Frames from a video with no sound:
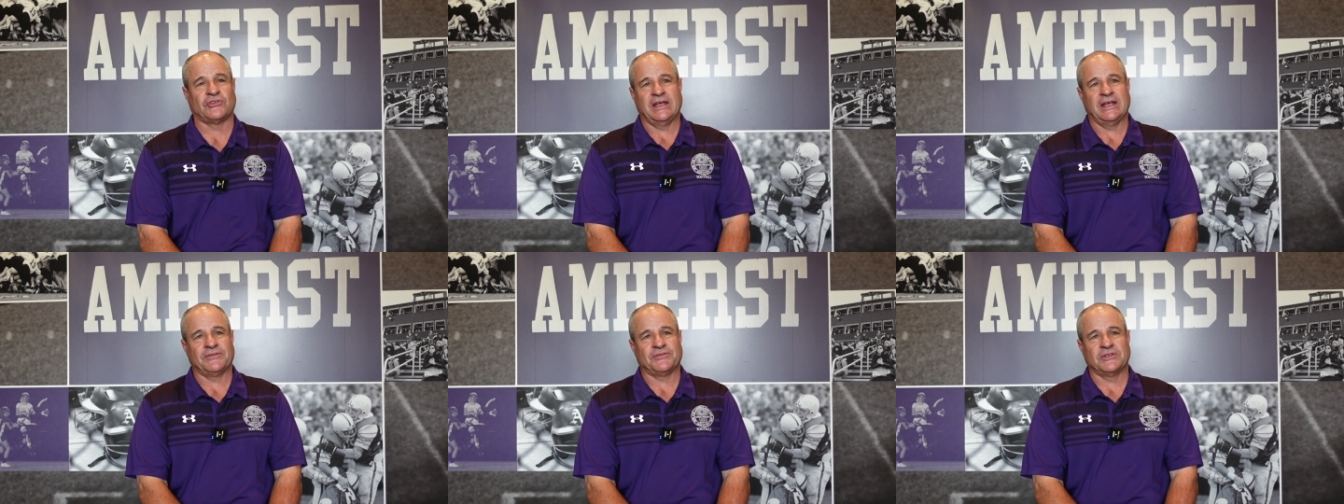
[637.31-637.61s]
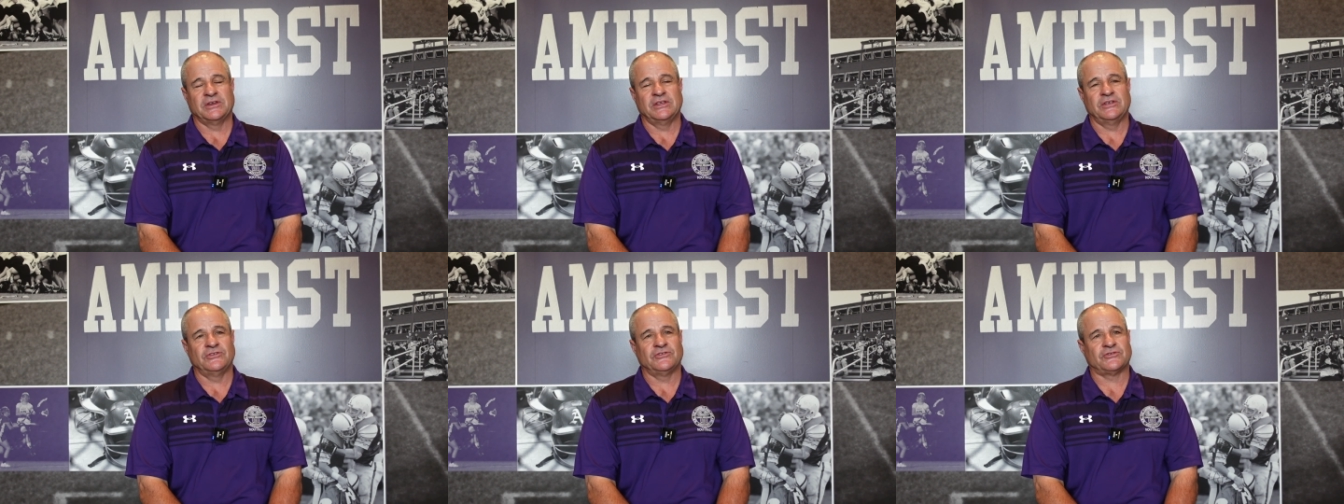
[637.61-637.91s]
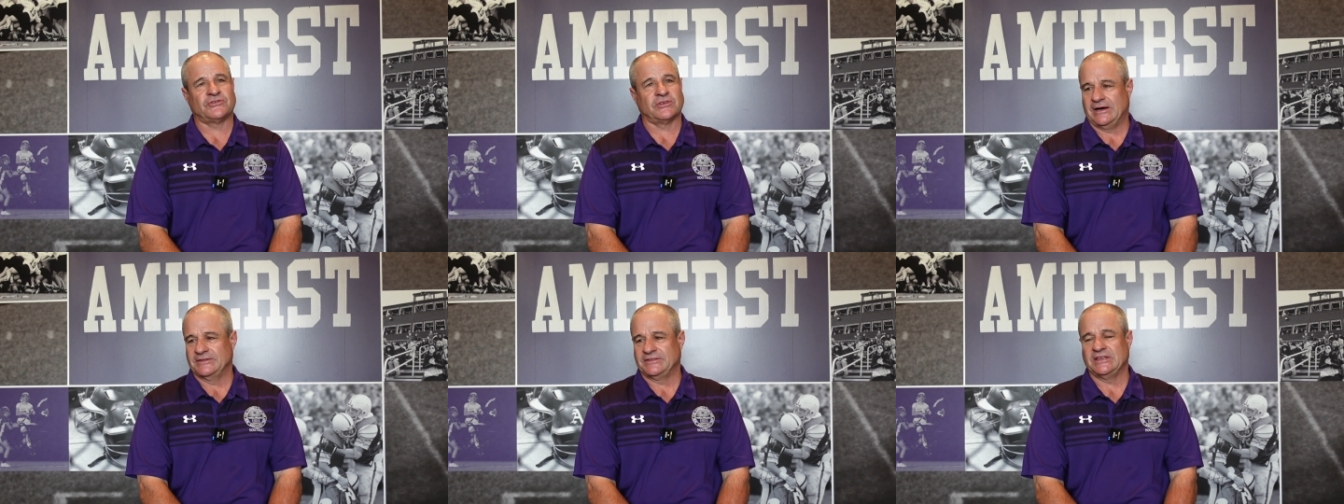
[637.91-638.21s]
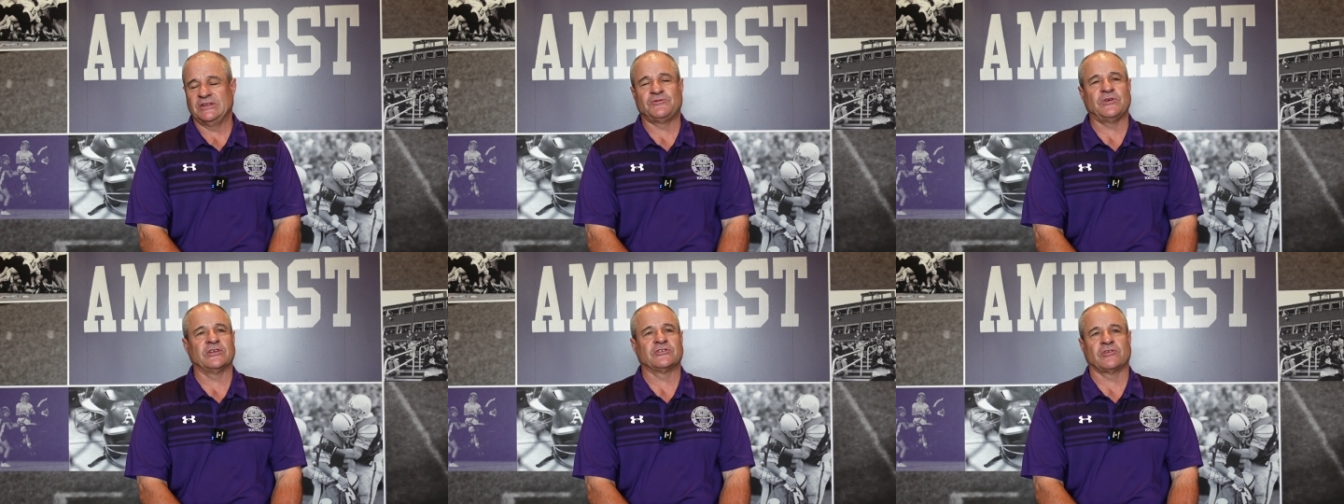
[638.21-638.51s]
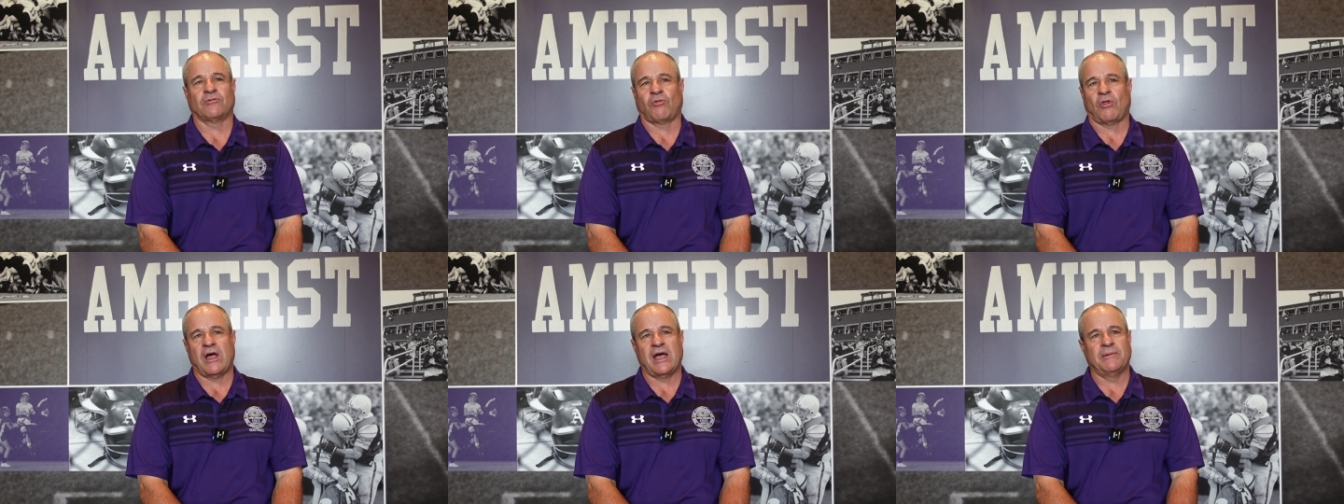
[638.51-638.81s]
Anthony's a
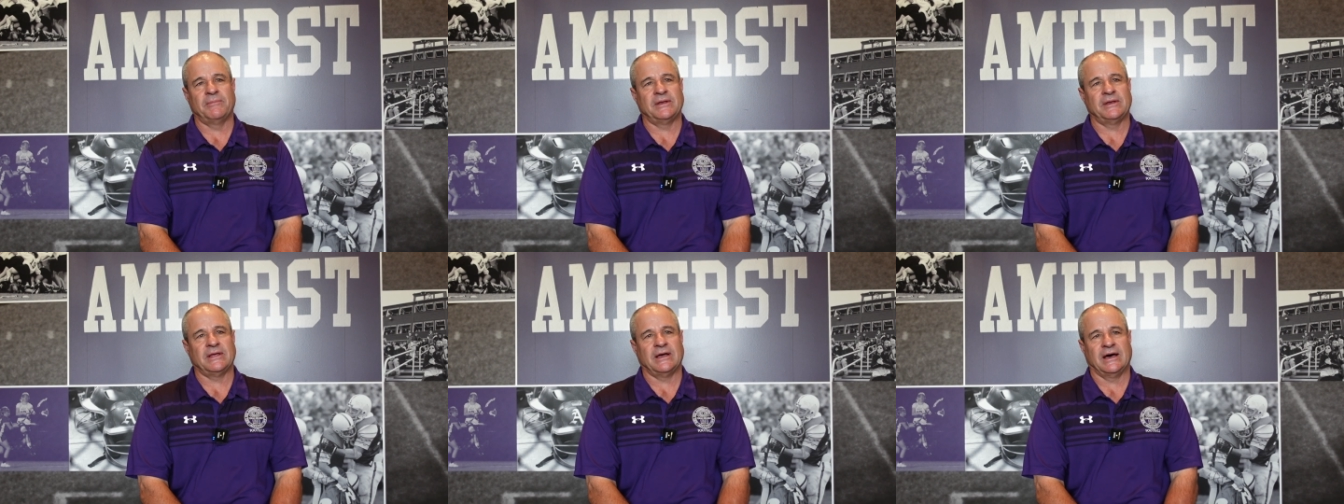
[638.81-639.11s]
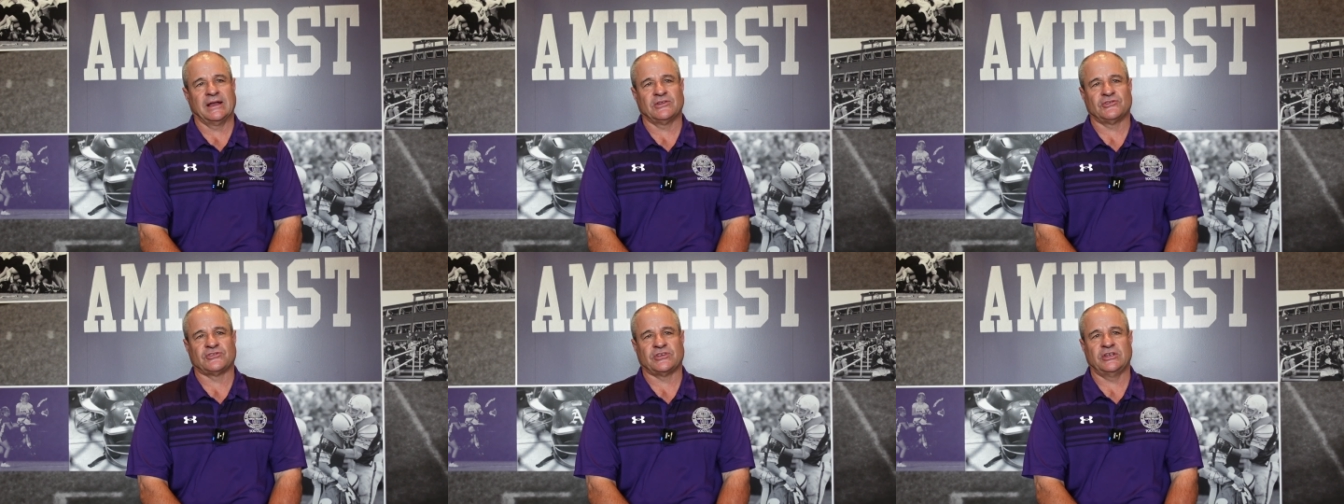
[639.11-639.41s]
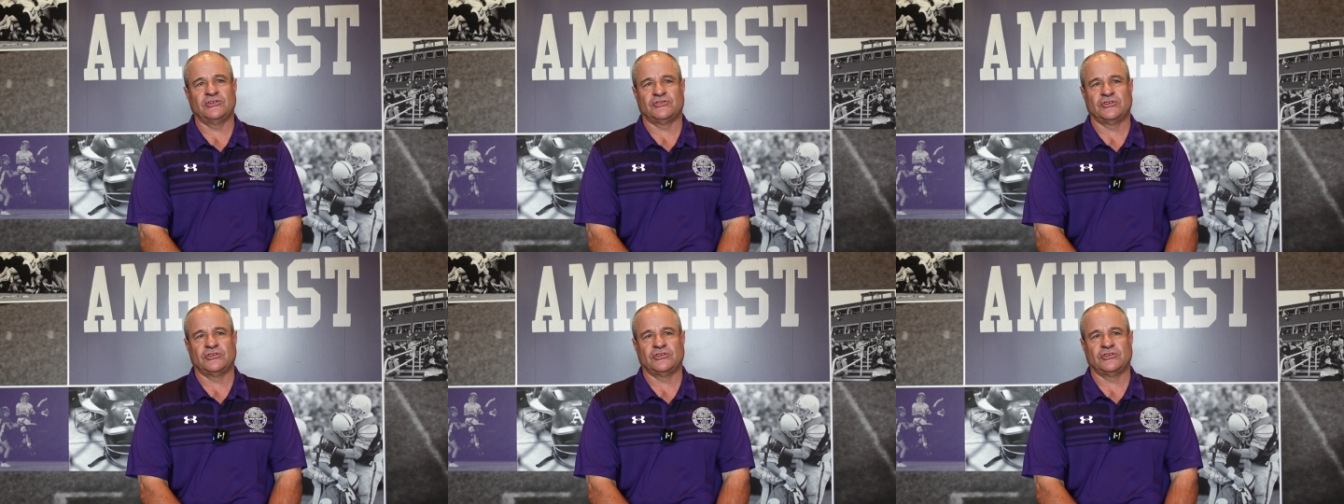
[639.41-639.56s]
defensive lineman out of St.